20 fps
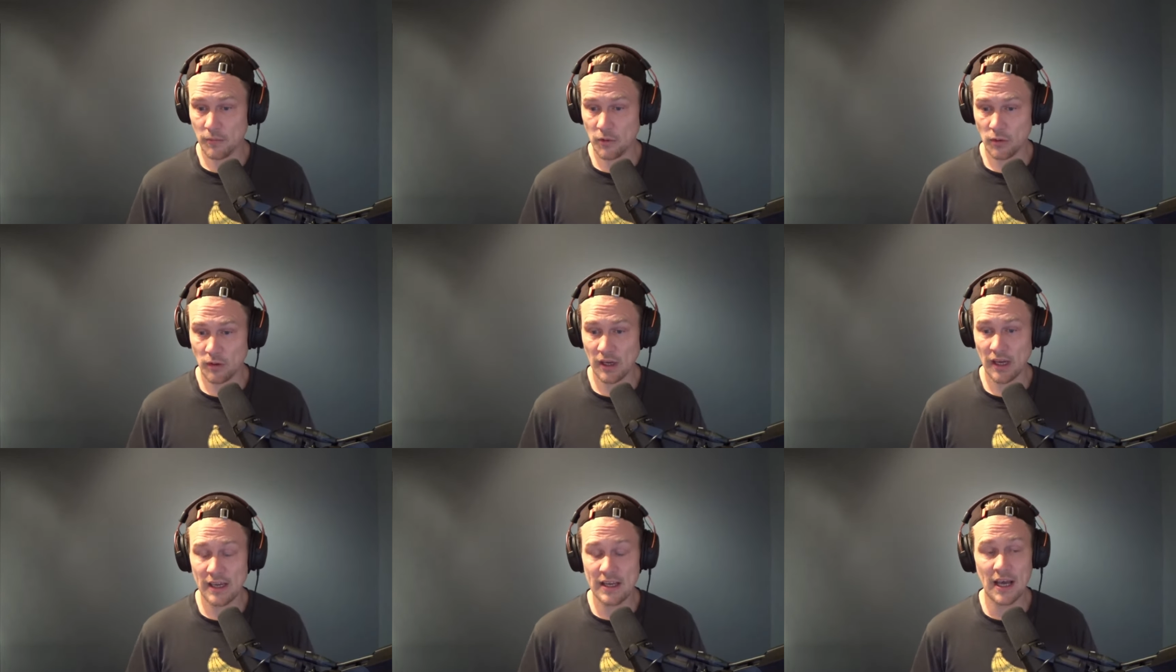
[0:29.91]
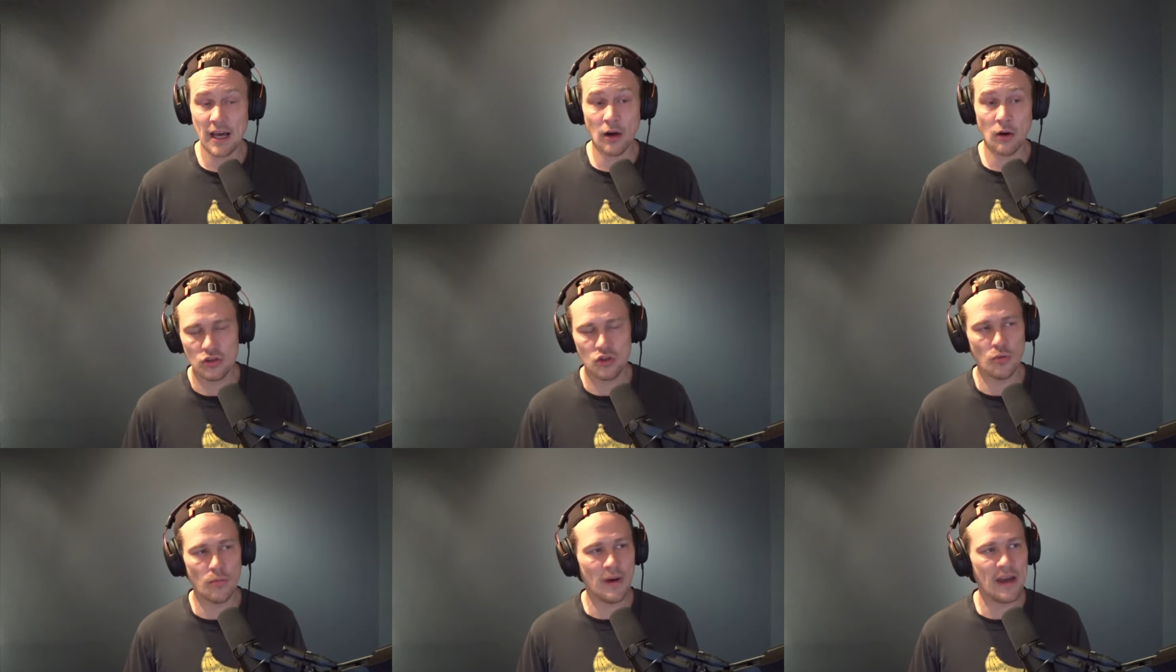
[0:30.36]
Okay,
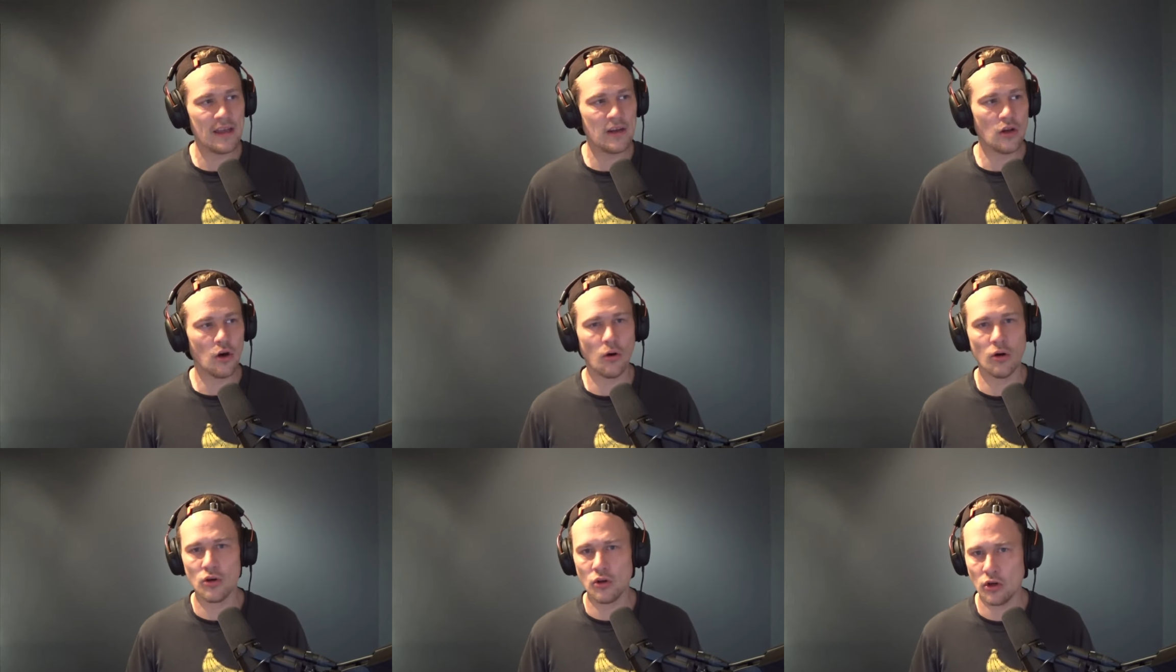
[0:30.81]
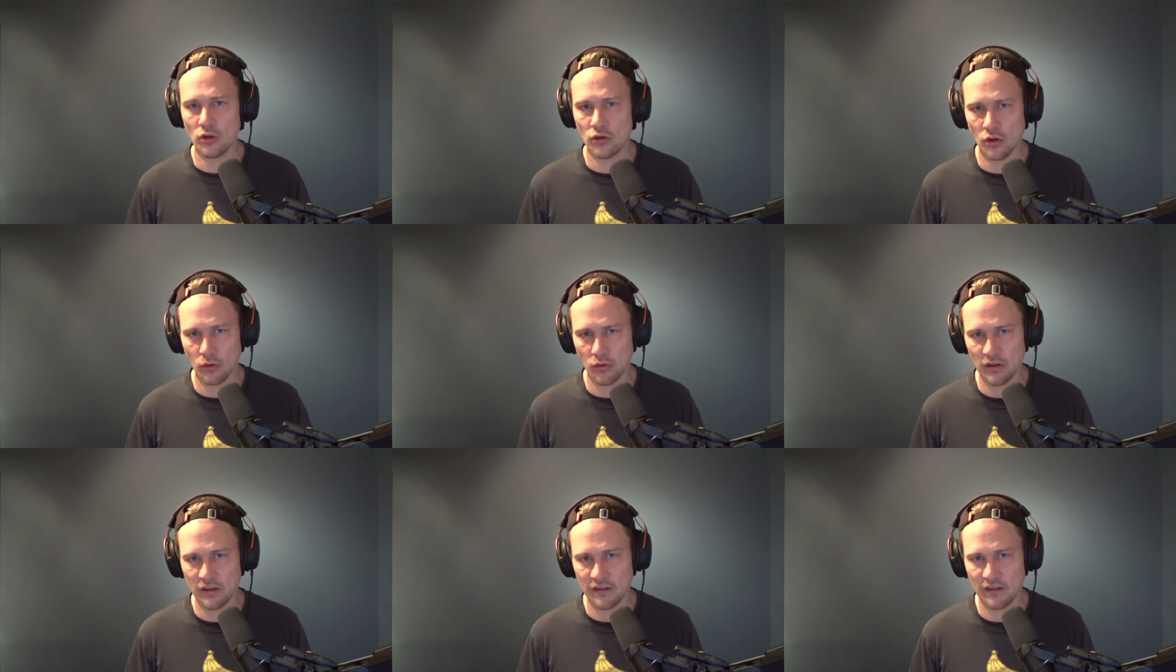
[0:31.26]
now you may know or not
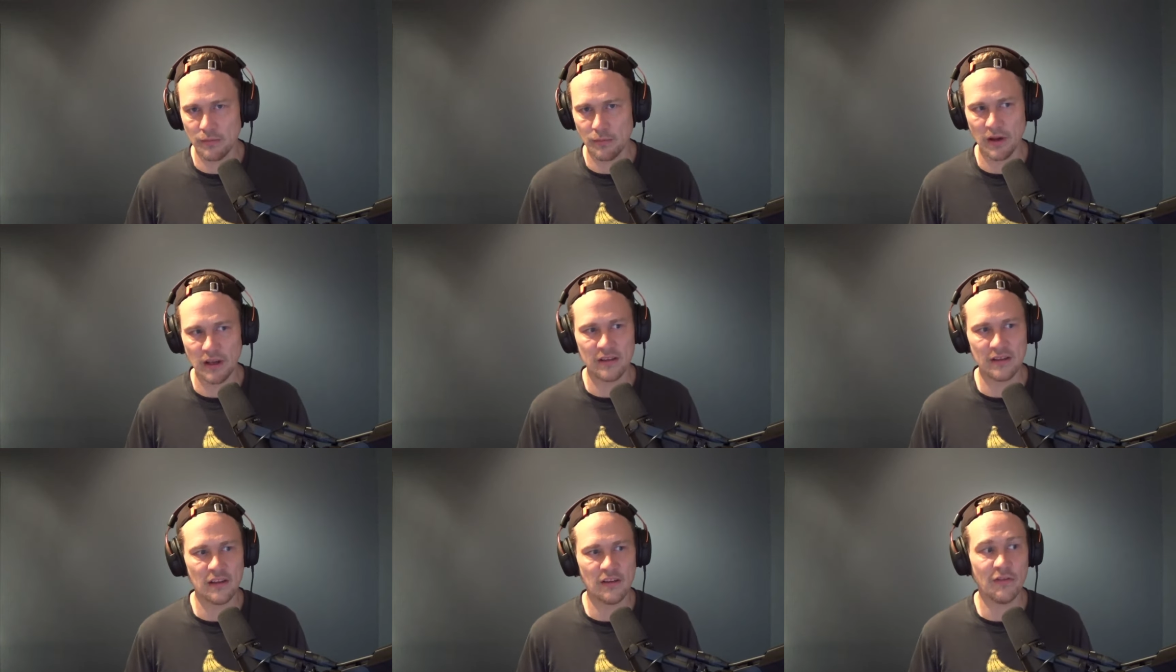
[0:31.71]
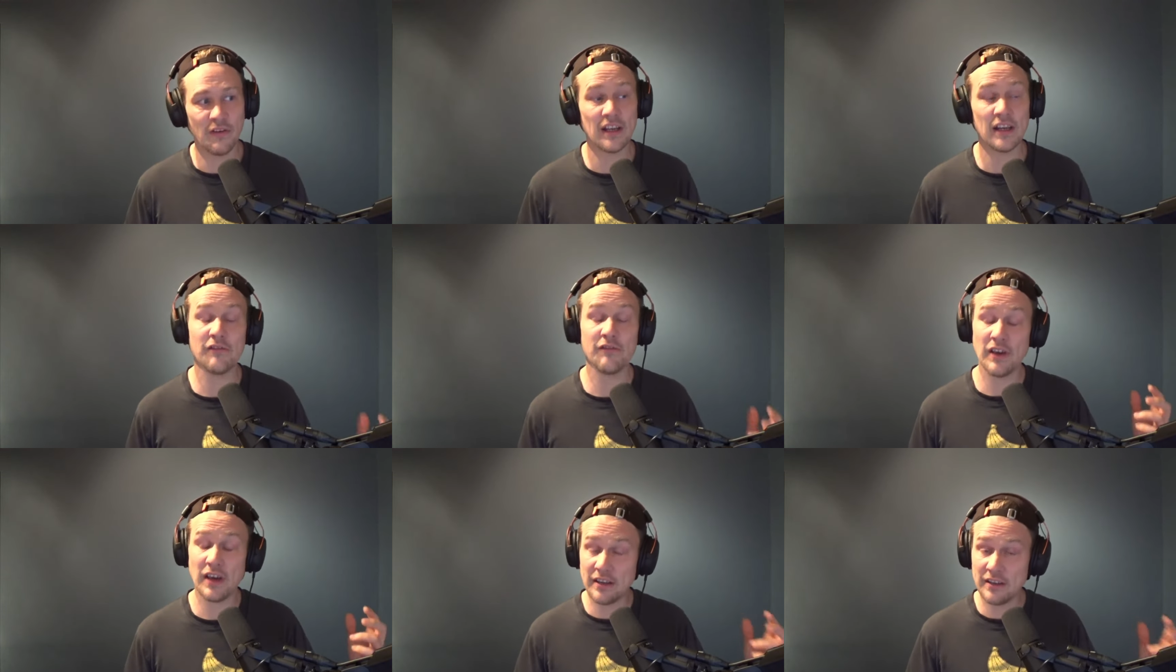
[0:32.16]
know this, but the
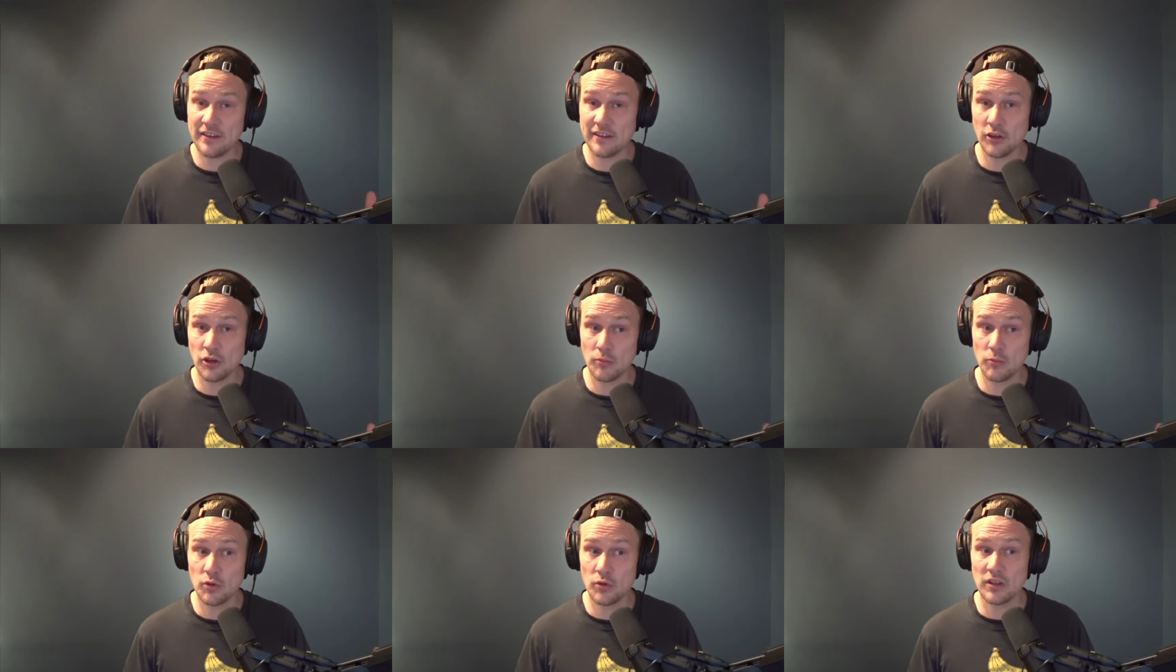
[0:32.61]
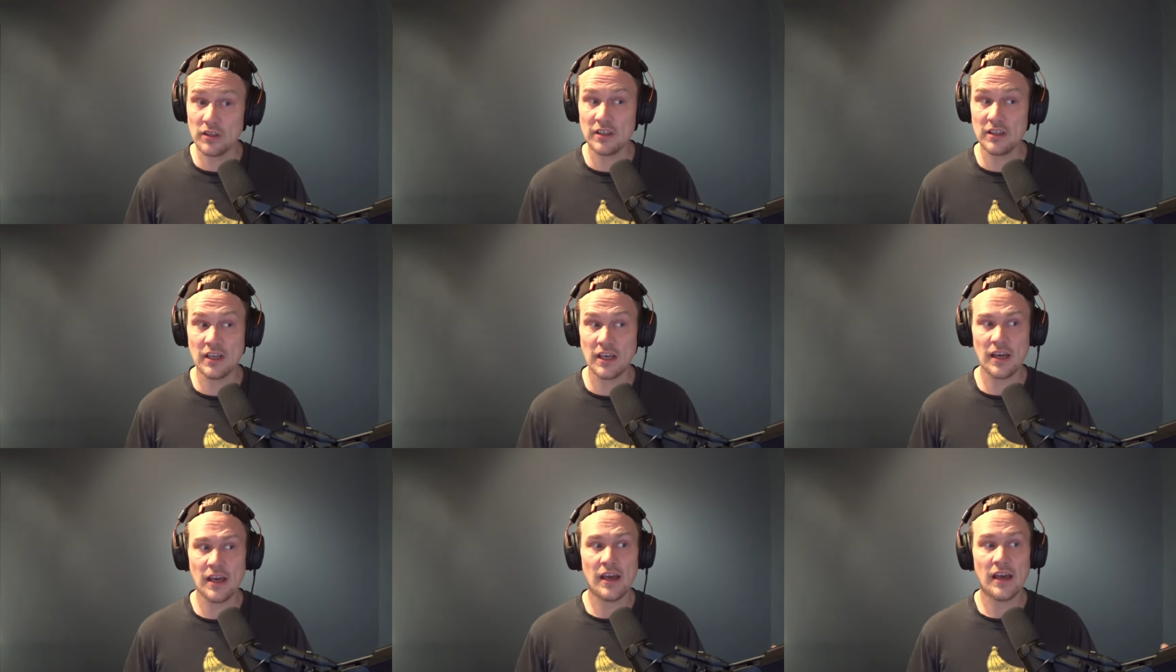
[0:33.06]
Final Fantasy
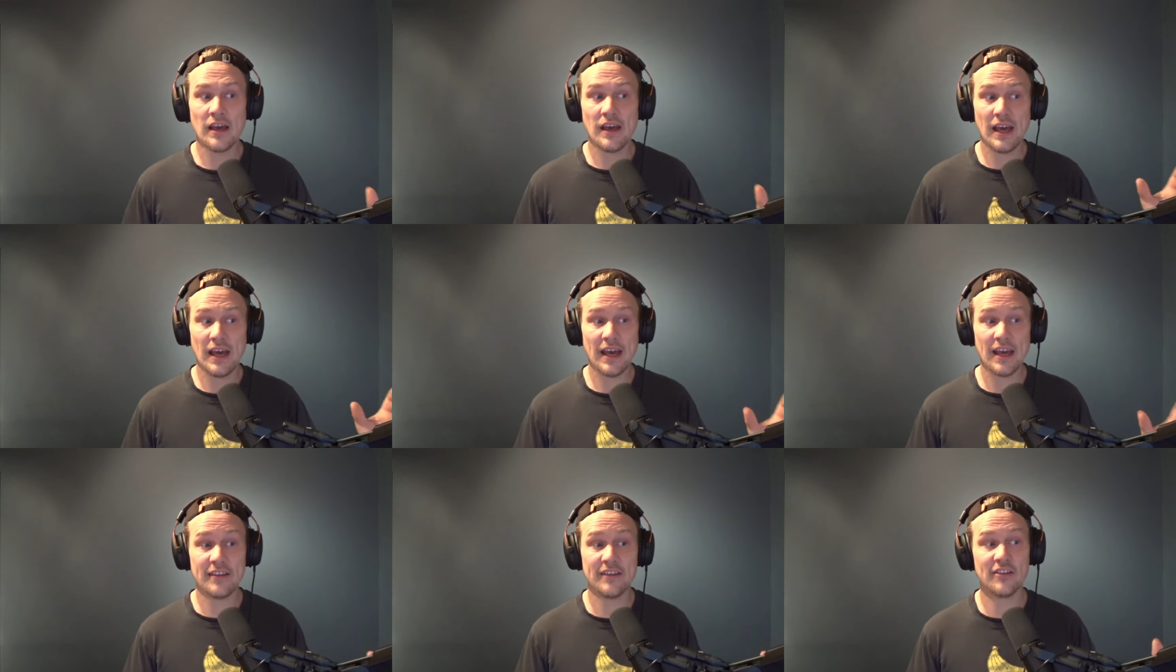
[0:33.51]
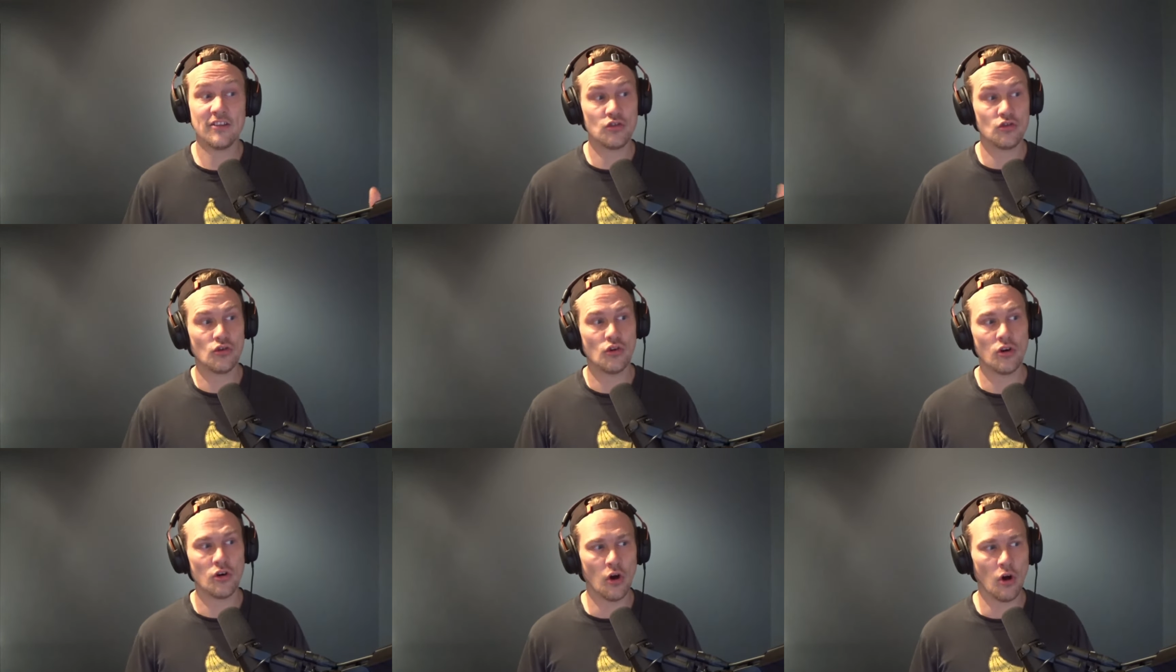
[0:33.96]
community has a
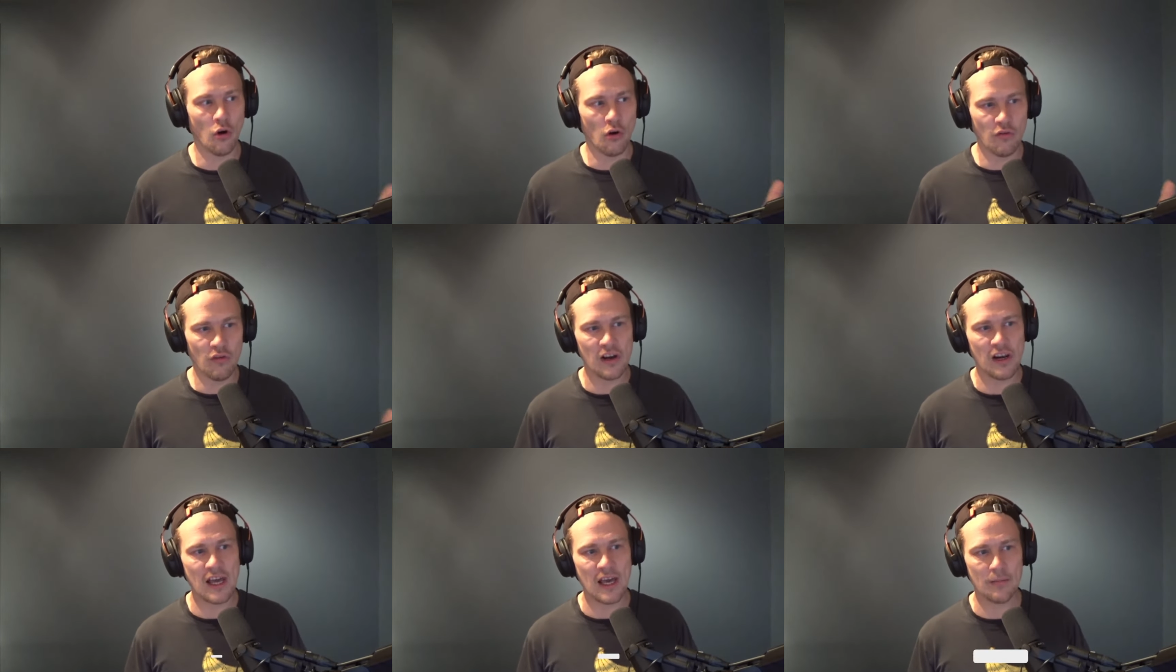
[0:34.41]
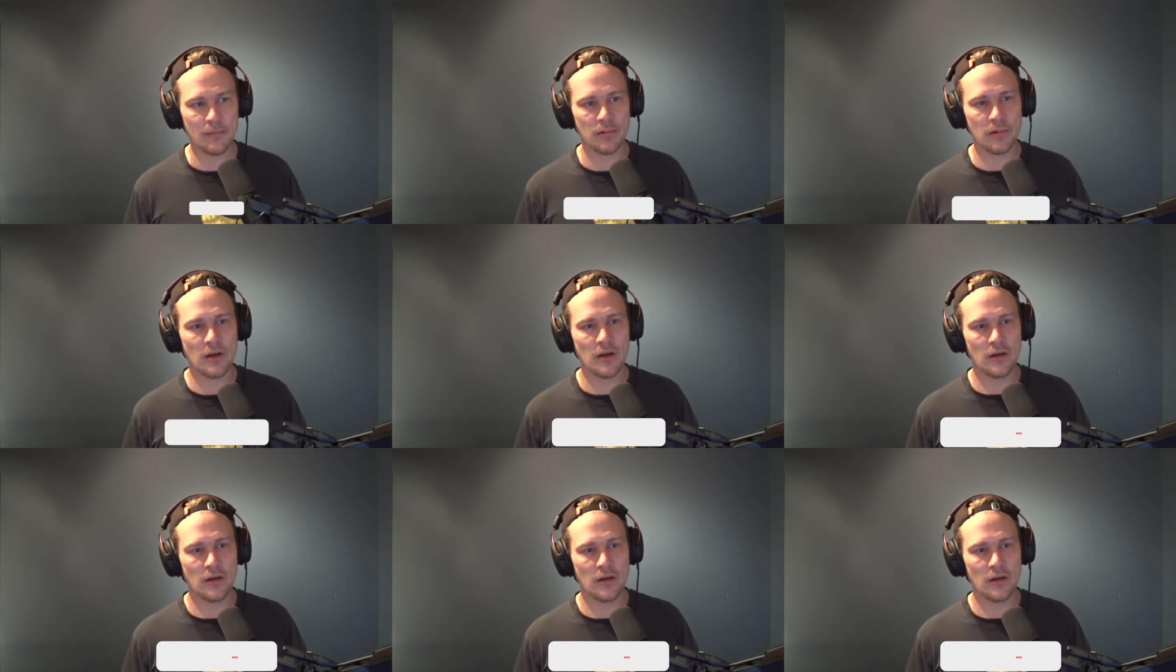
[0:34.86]
strong overlap